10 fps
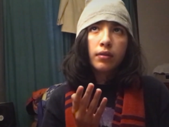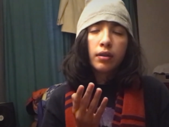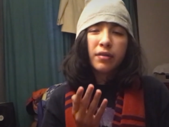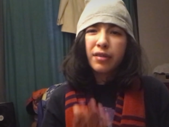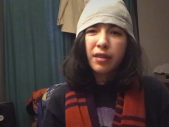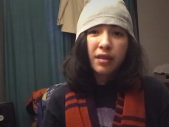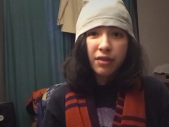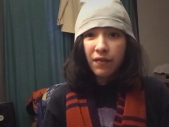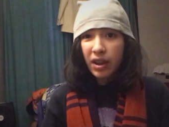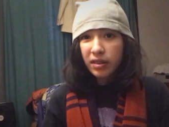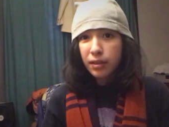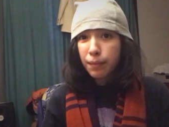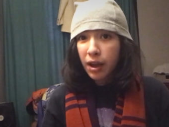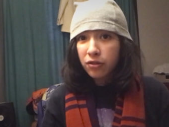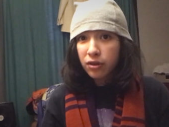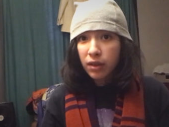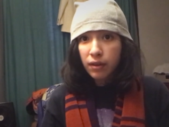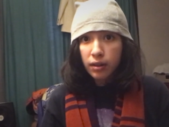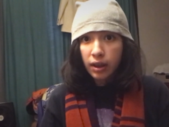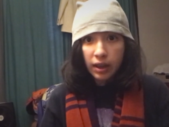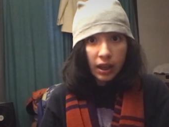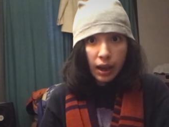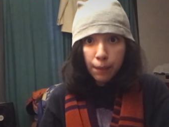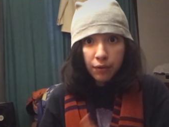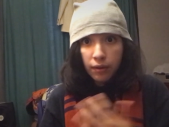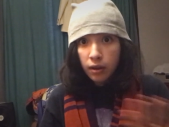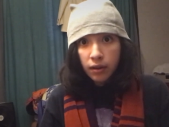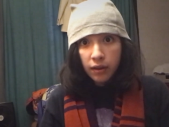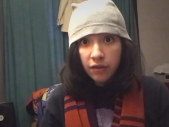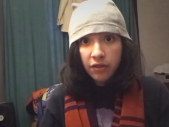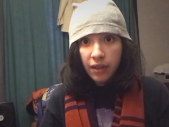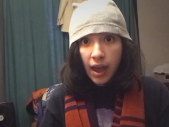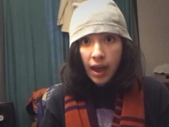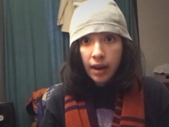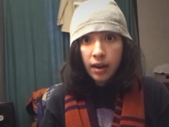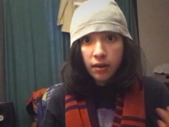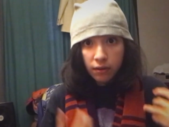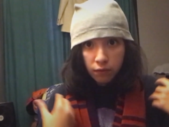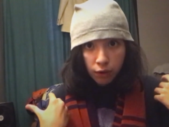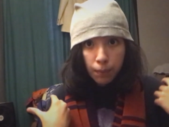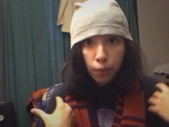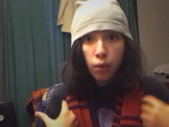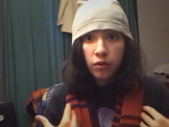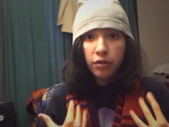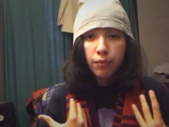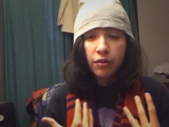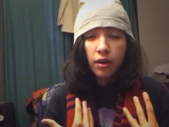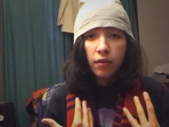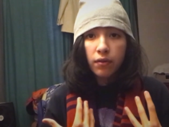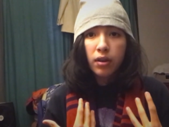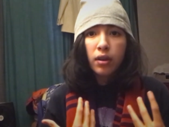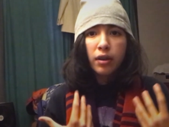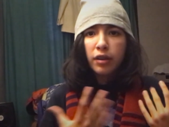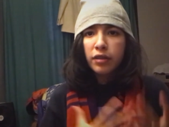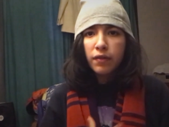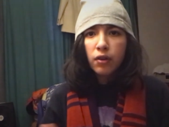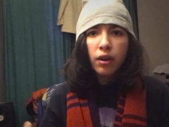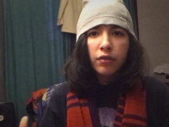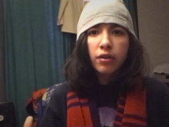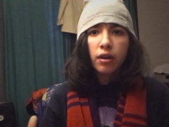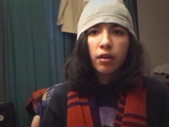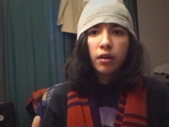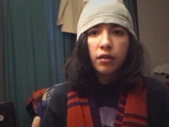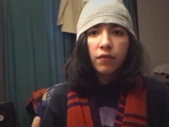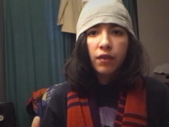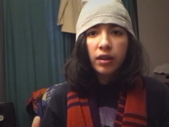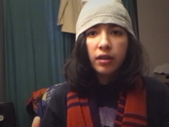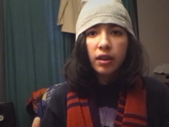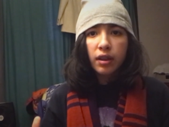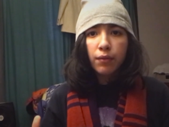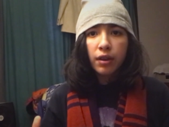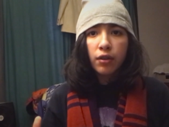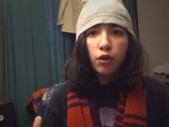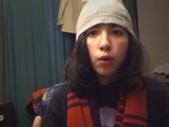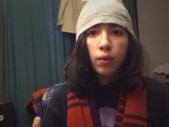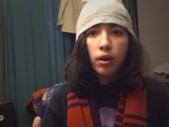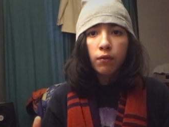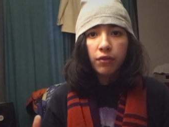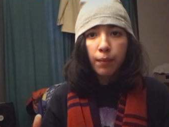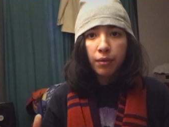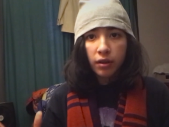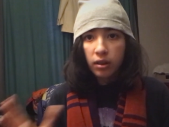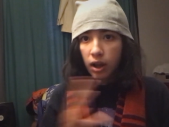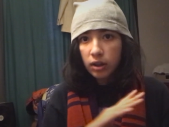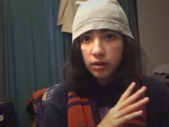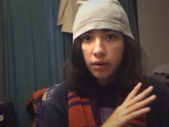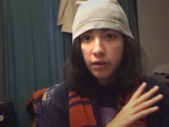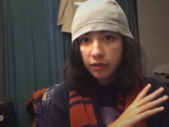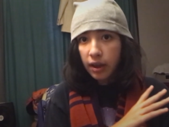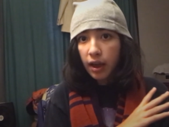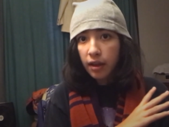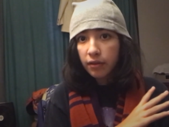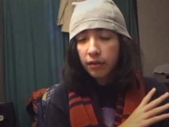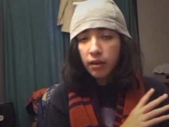the fact that the Master even like kidnaps Nyssa's dad and reborns himself is even crazier. The fact that he comes out of nowhere with that clock TARDIS he has